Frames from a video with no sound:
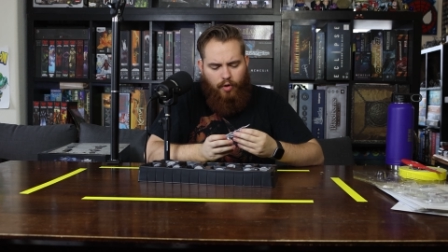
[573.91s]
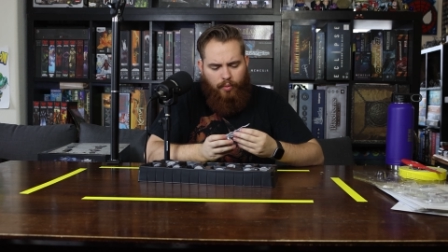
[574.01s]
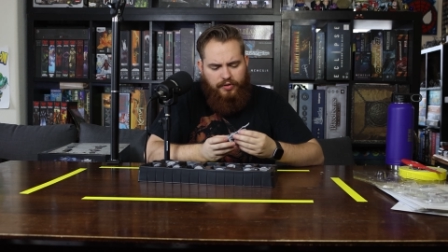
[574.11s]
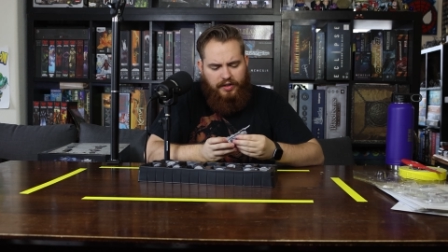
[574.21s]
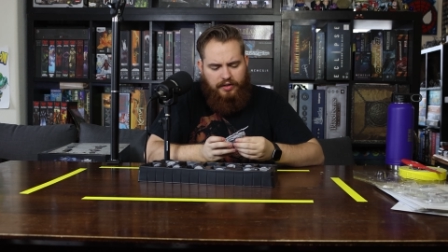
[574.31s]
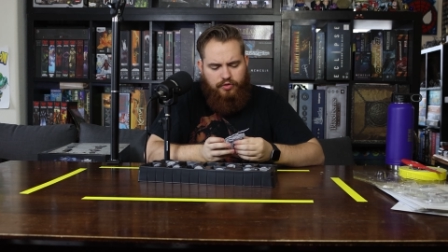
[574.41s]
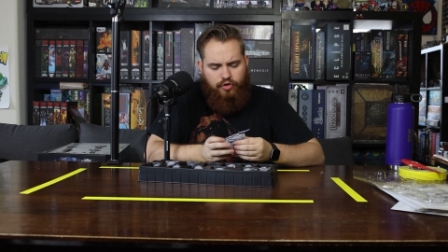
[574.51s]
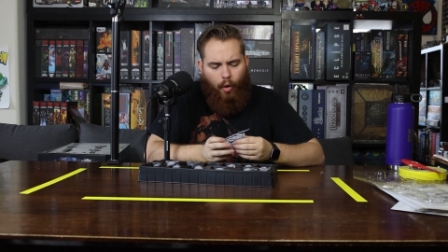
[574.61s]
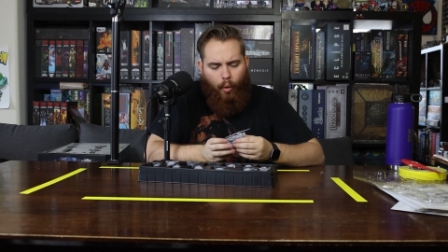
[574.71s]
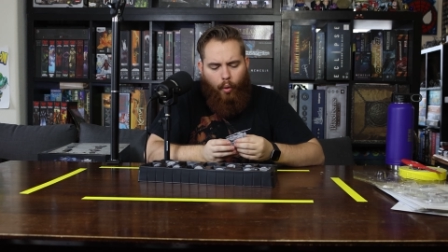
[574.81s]
almost like
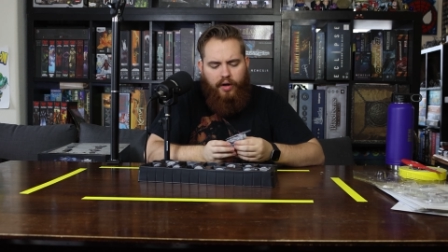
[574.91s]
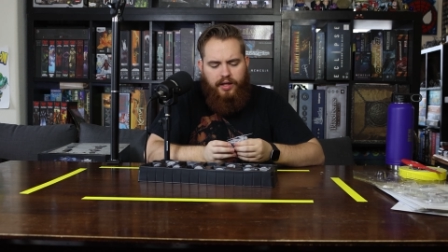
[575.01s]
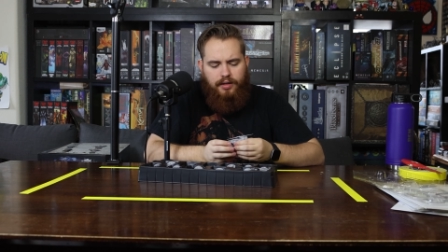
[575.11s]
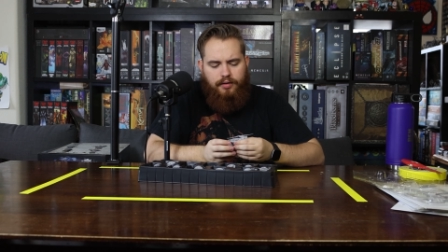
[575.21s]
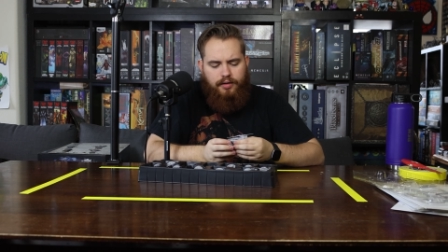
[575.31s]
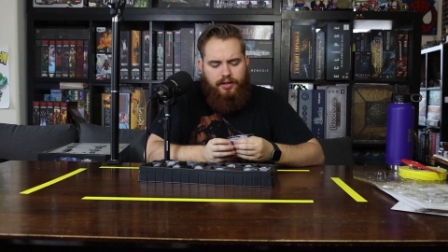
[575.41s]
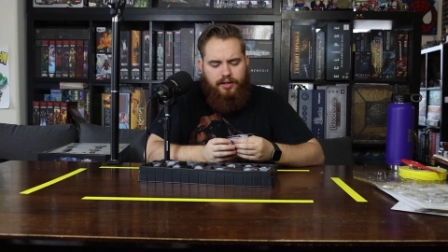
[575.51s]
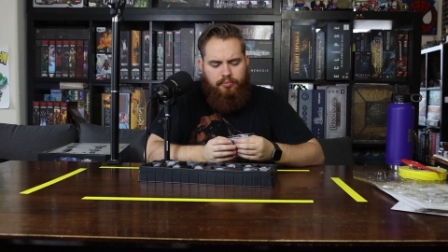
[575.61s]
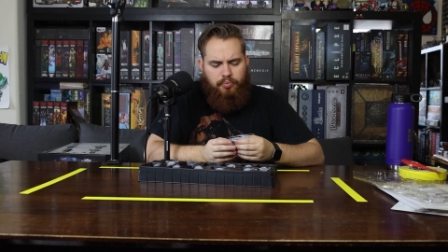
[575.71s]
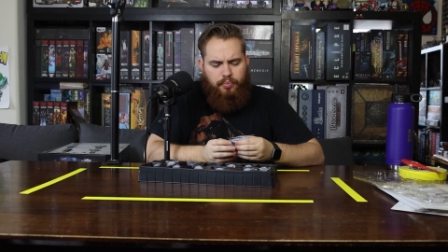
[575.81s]
toy
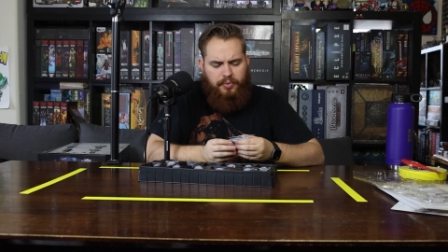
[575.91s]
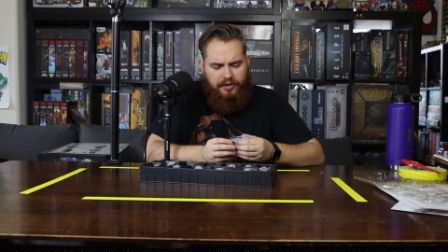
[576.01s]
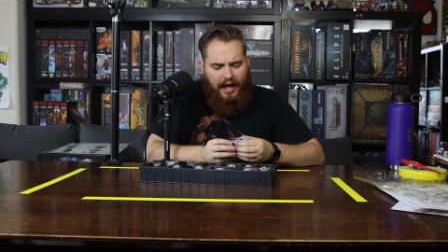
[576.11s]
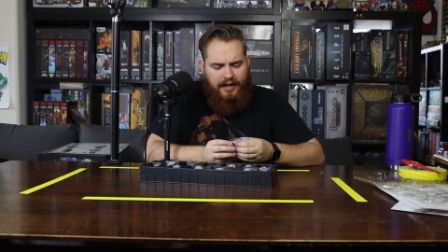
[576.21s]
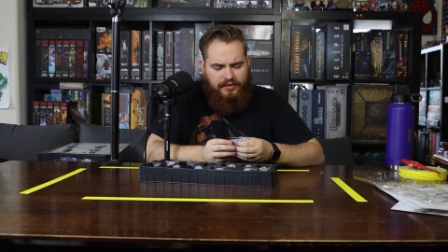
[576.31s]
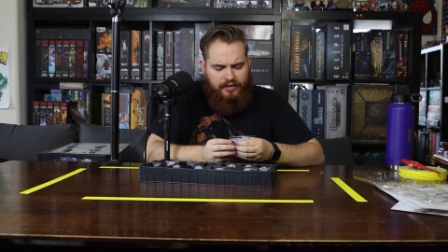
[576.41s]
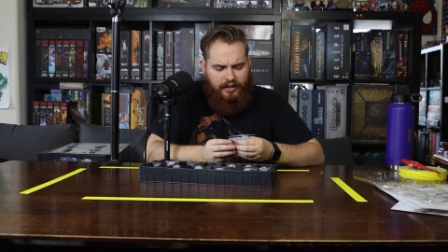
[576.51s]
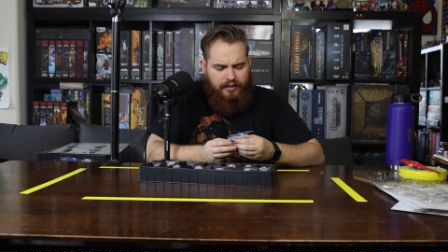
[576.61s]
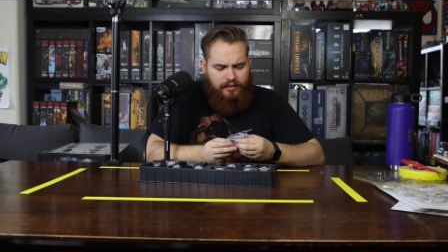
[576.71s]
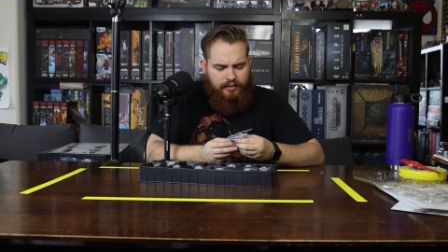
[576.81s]

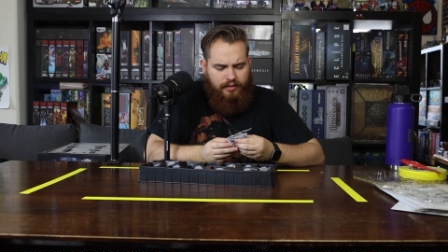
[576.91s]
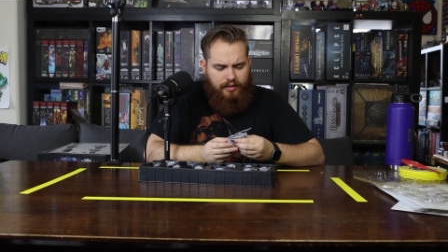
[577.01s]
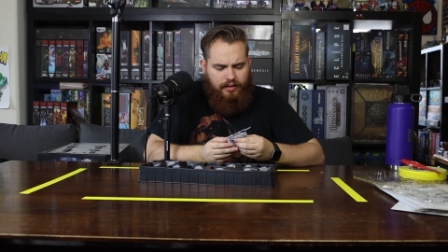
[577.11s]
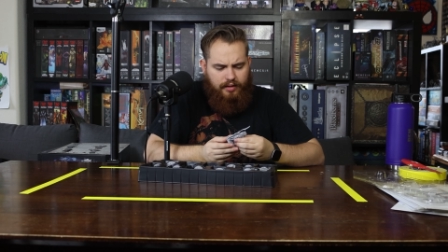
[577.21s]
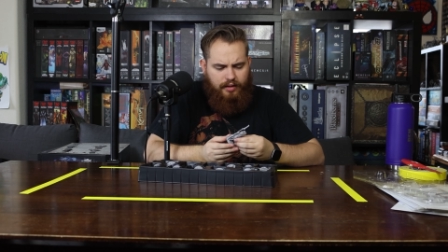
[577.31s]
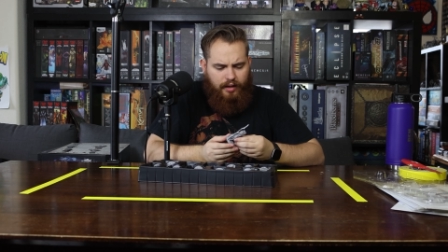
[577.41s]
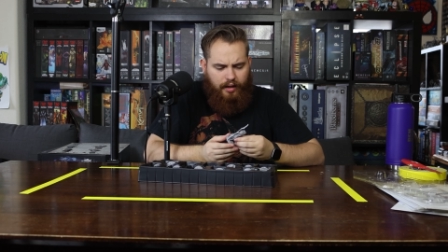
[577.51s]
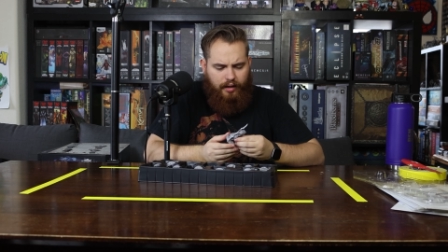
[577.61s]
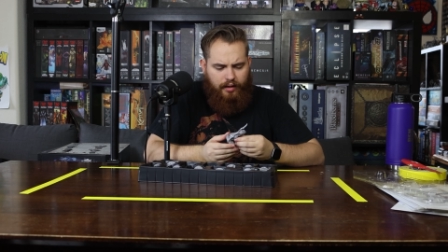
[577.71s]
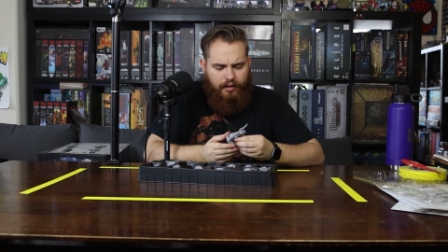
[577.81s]
plastic.
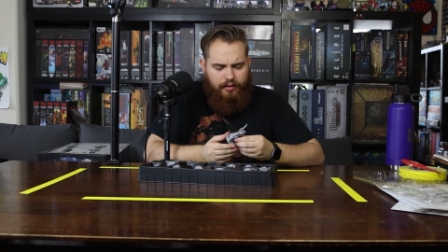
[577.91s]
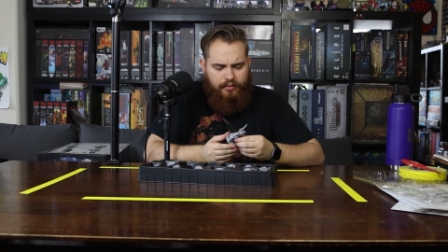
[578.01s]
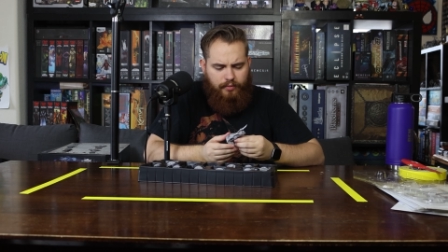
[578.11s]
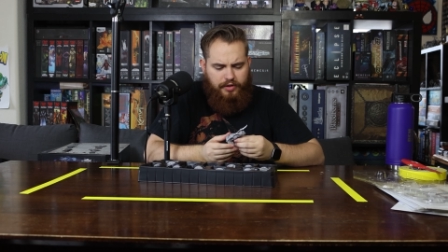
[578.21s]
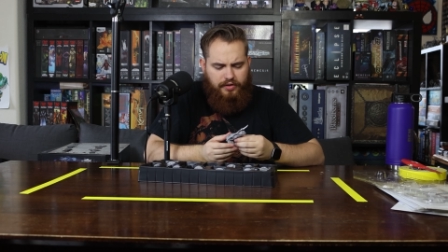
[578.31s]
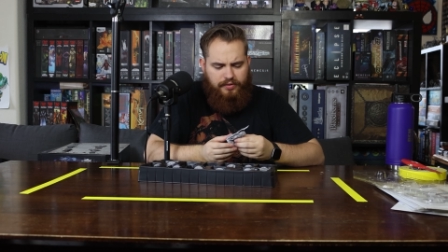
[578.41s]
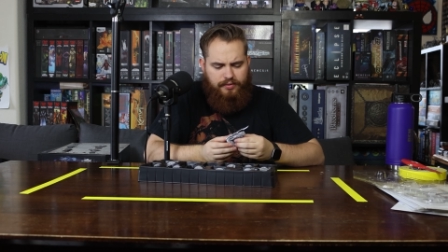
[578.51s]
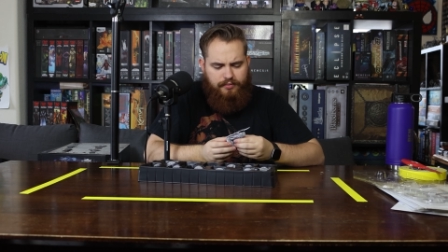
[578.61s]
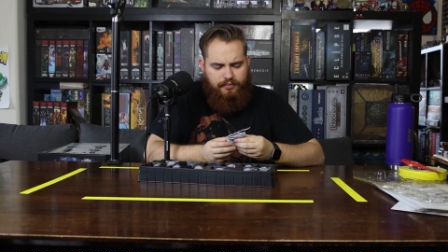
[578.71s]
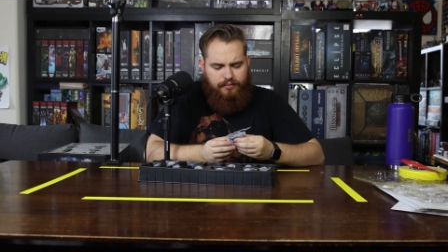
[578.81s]
Uh, which
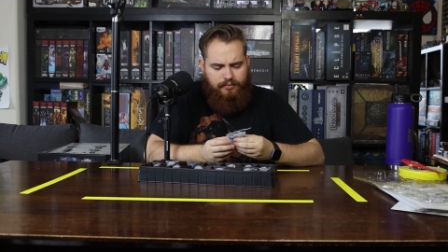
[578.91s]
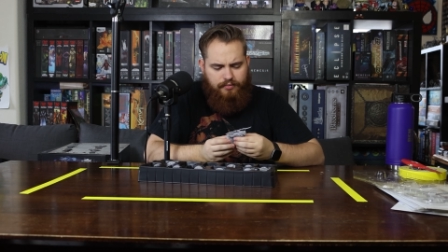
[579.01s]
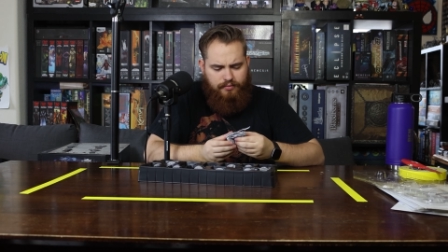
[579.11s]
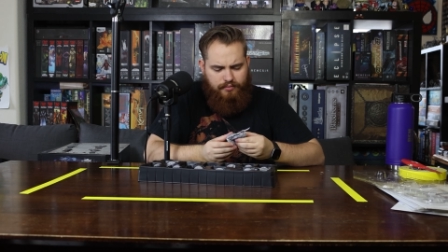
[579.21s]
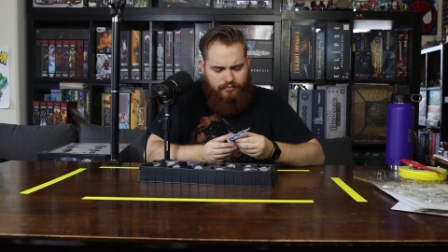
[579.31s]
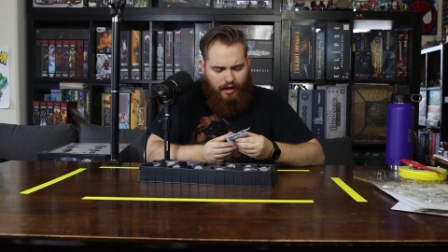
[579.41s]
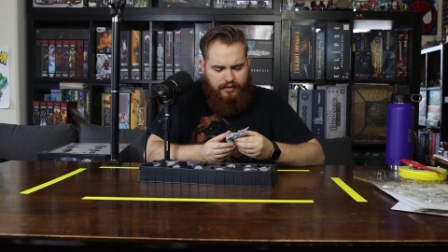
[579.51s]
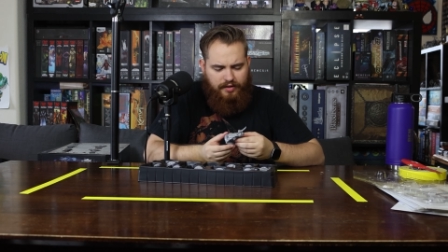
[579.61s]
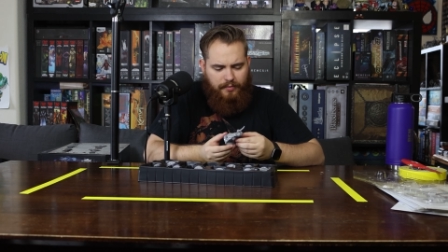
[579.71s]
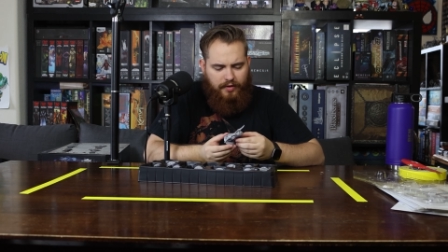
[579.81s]
is
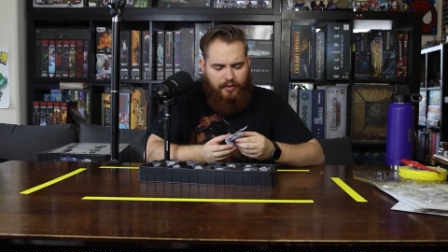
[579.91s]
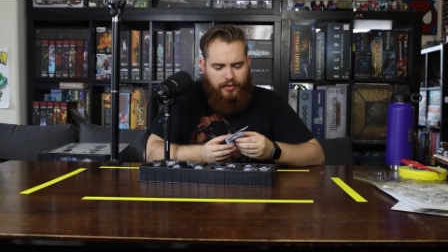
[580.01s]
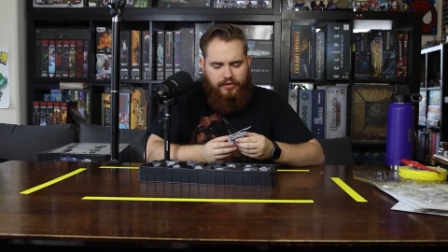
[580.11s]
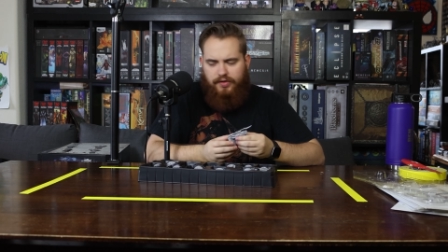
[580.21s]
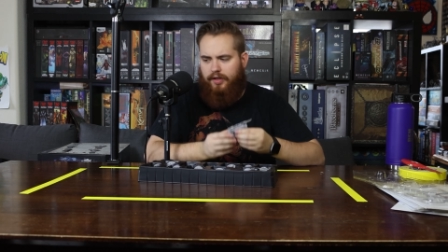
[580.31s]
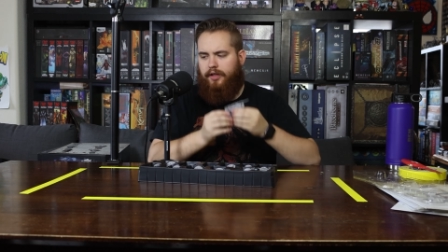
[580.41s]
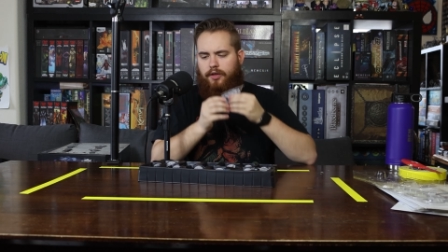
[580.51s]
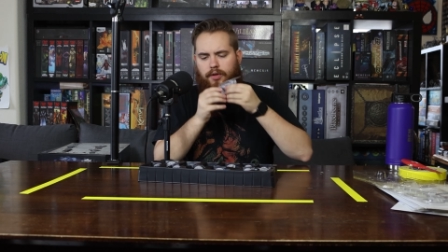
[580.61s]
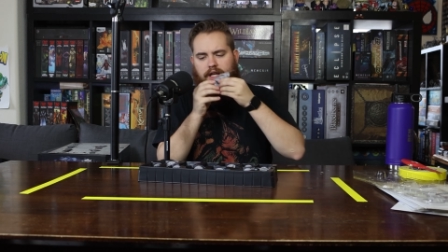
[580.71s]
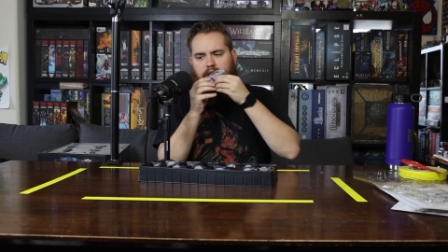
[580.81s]
not something that I'm used to seeing. Like
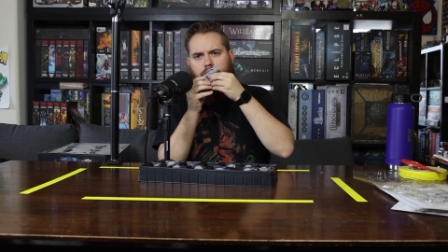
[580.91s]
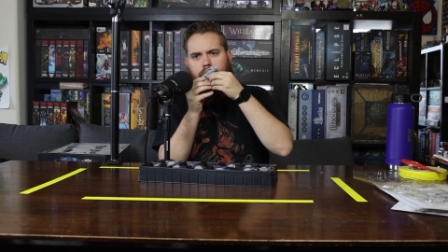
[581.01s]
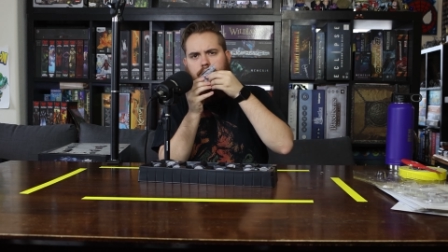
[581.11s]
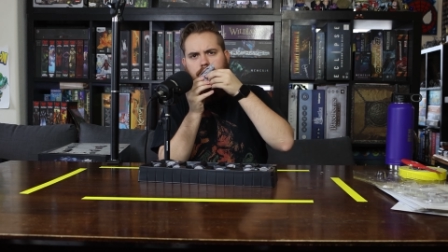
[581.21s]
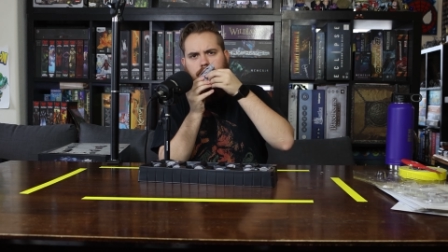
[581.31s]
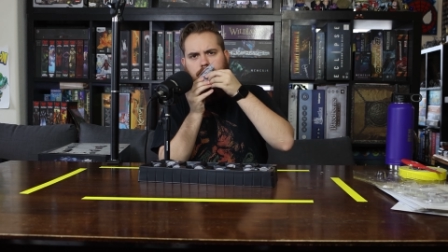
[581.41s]
you can hear,